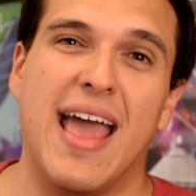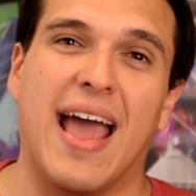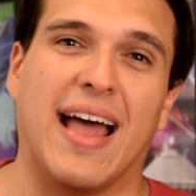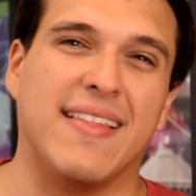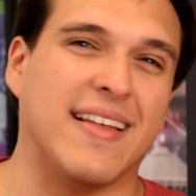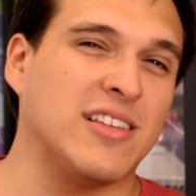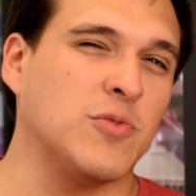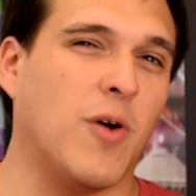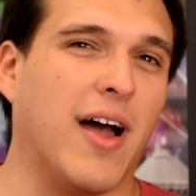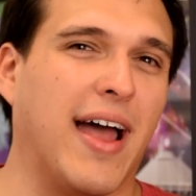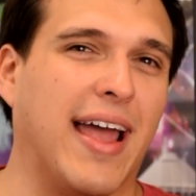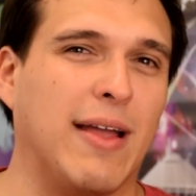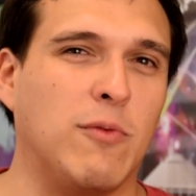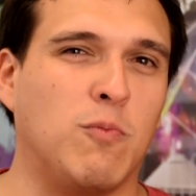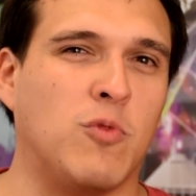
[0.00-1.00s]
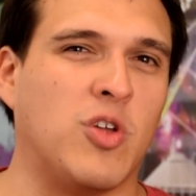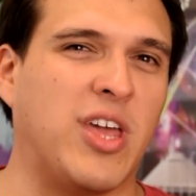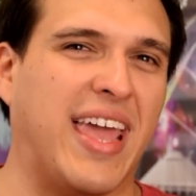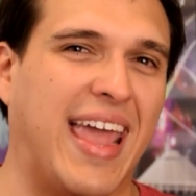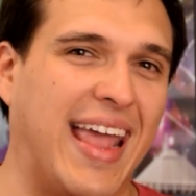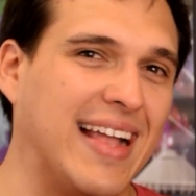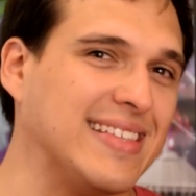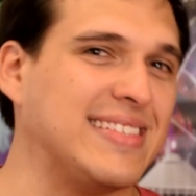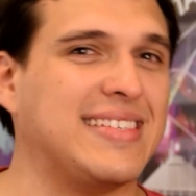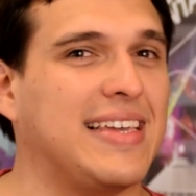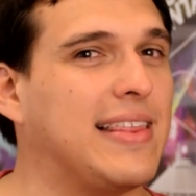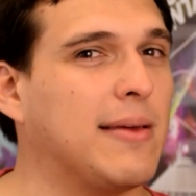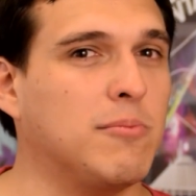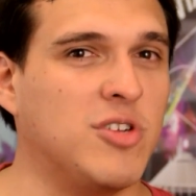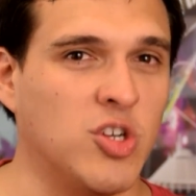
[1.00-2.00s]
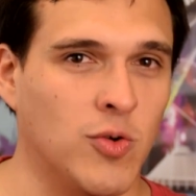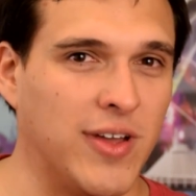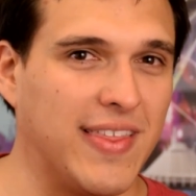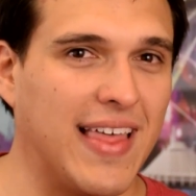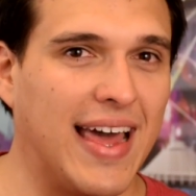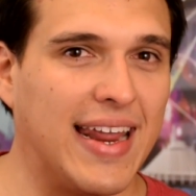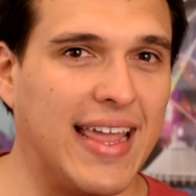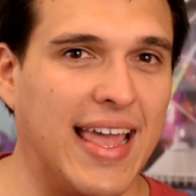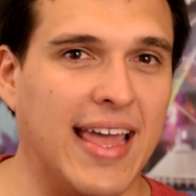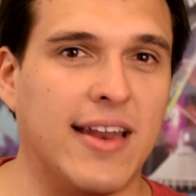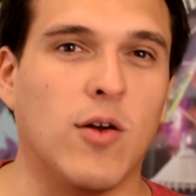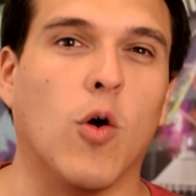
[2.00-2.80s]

And that's why I can't see them doing that again.